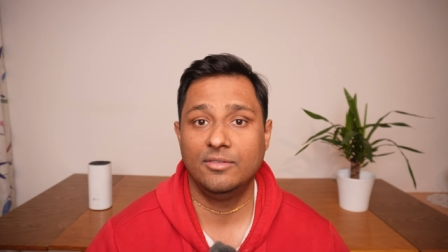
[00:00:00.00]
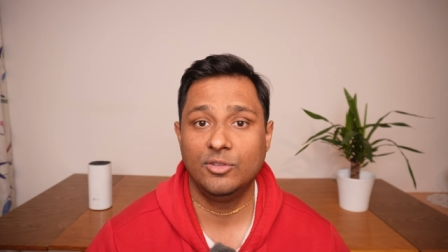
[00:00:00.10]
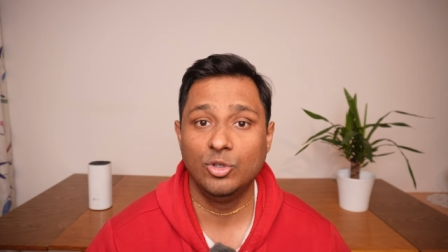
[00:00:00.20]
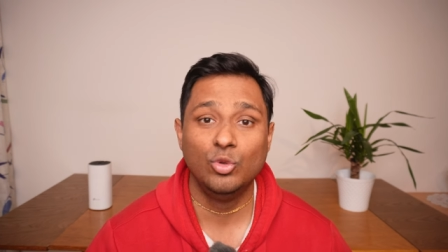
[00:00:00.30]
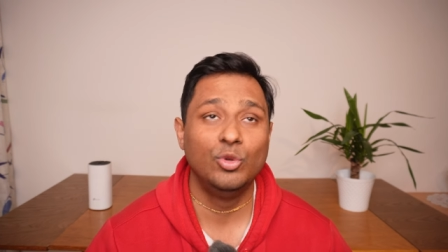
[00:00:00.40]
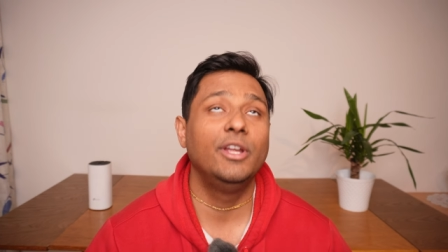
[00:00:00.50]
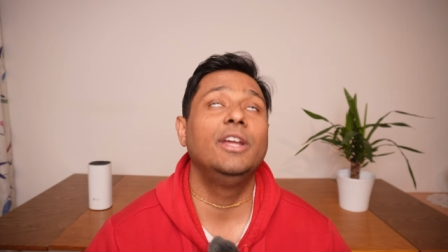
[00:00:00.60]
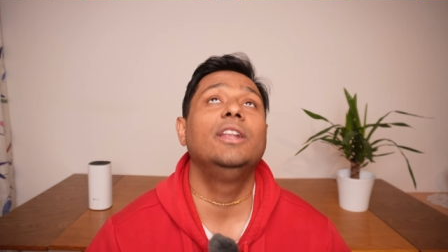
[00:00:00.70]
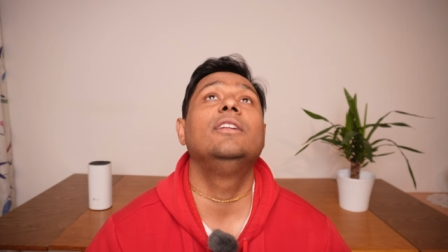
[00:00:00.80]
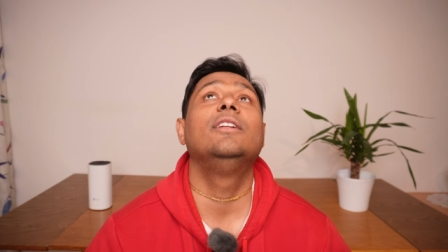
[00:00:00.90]
You
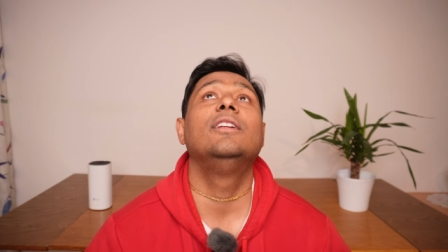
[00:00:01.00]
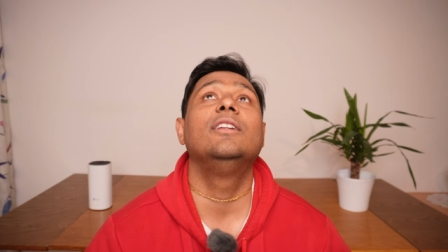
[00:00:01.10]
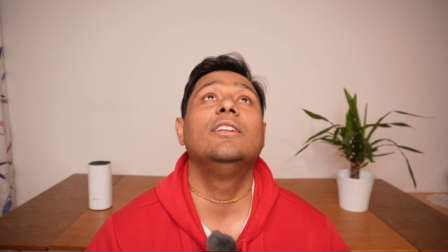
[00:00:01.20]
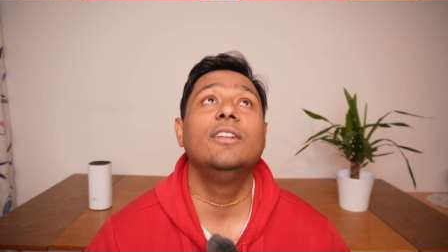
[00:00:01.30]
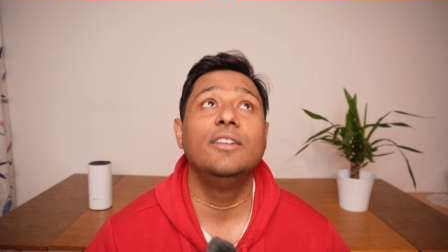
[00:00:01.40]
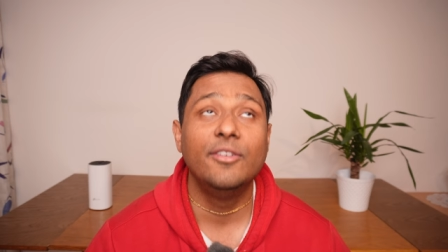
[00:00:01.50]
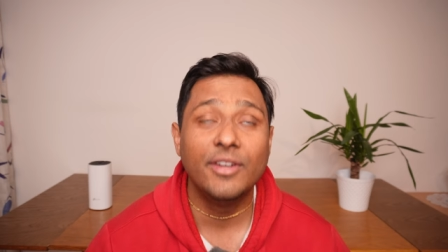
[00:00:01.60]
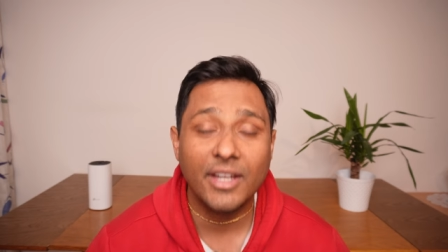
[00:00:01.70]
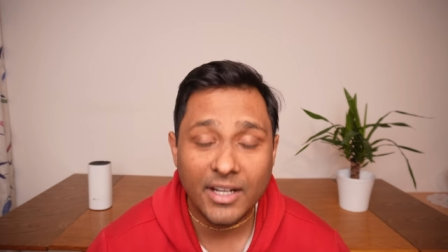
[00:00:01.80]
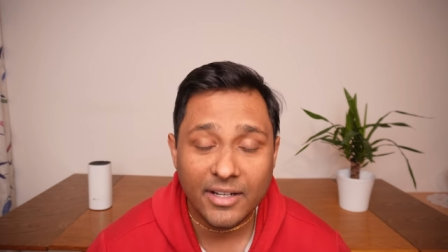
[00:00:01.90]
really, really,
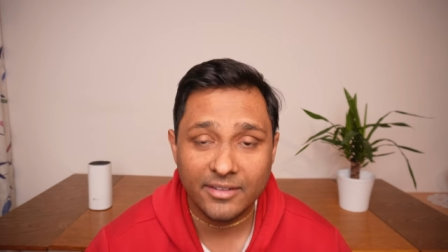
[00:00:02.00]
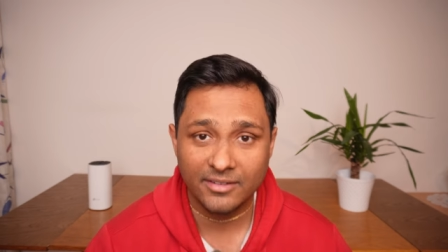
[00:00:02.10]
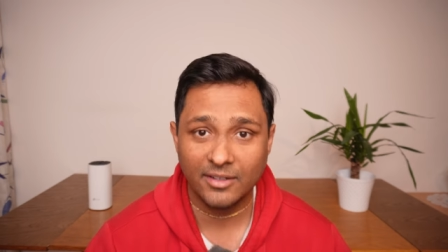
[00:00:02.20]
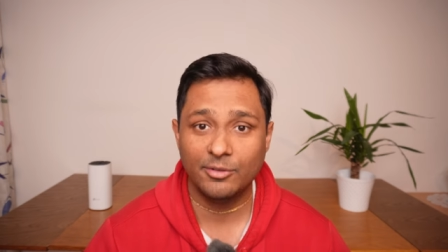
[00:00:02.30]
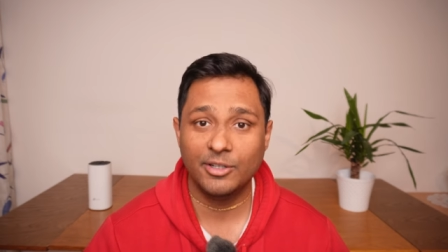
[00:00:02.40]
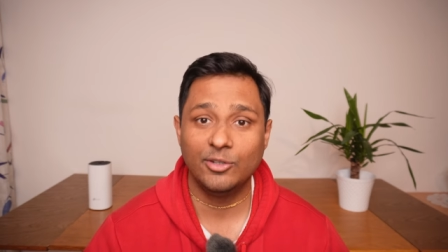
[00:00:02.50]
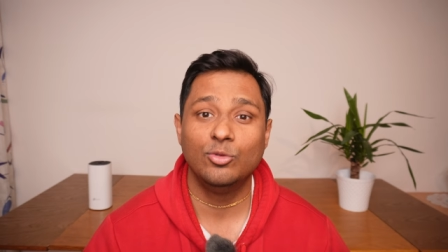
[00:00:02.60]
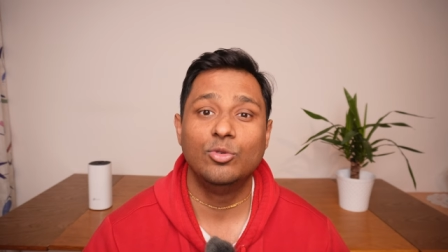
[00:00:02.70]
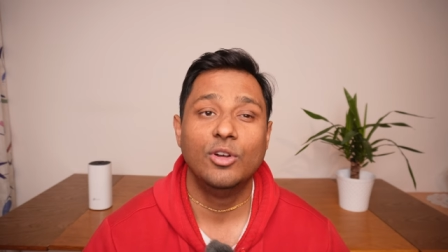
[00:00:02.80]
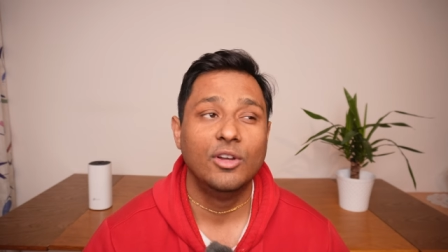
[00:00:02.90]
really deserve it.
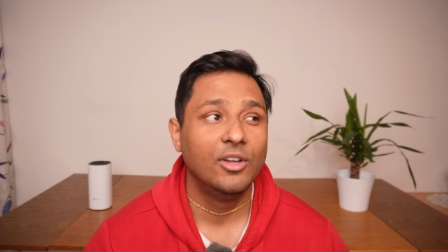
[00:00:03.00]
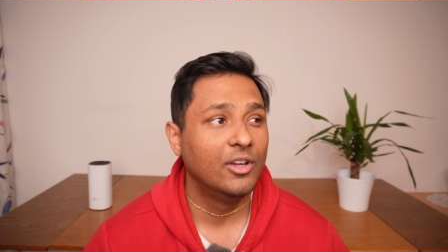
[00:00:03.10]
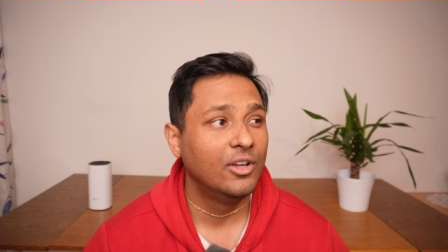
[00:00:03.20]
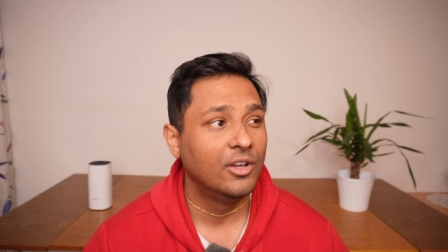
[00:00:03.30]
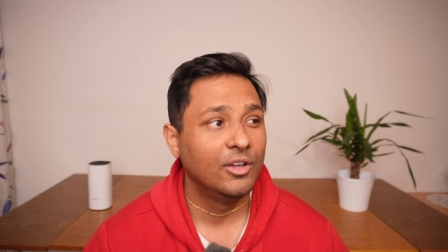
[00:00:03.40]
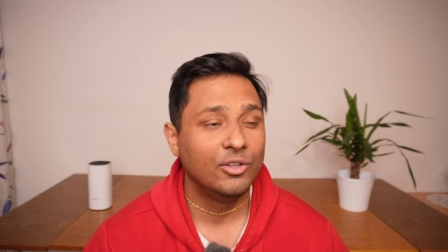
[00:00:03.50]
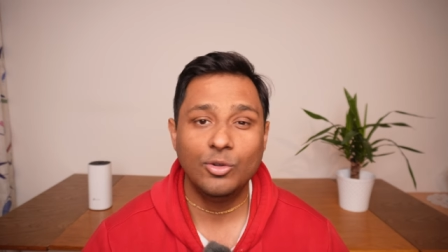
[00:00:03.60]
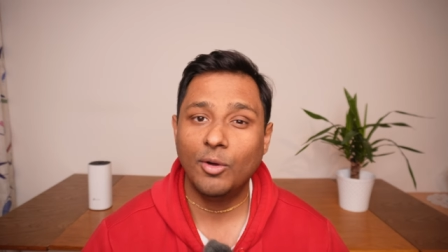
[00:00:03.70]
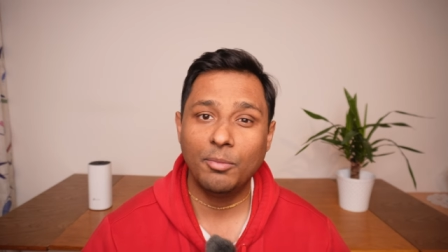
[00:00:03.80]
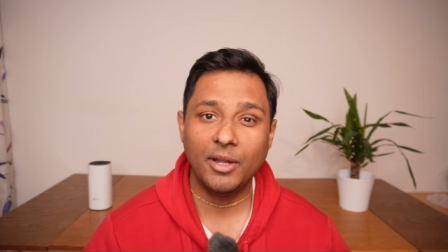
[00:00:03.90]
You
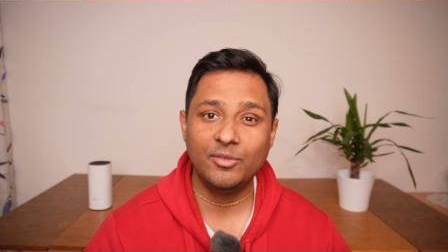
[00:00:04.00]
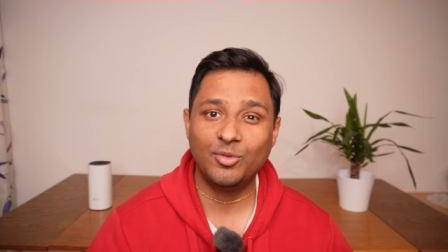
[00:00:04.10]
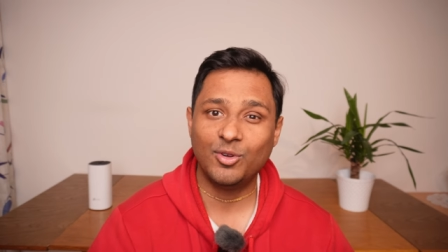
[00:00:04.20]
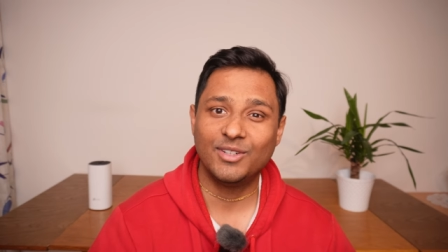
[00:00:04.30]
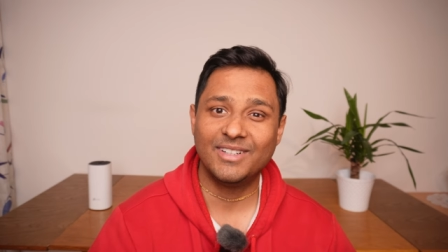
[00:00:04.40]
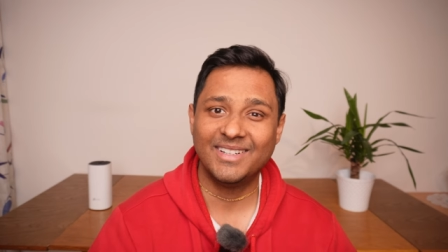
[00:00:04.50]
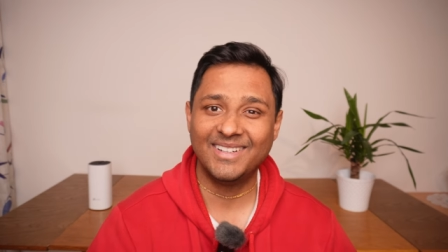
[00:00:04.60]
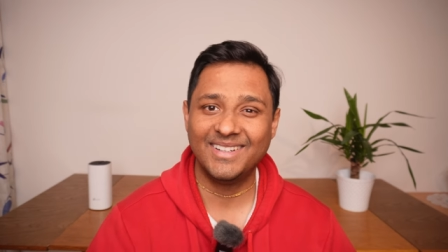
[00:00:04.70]
are made for it.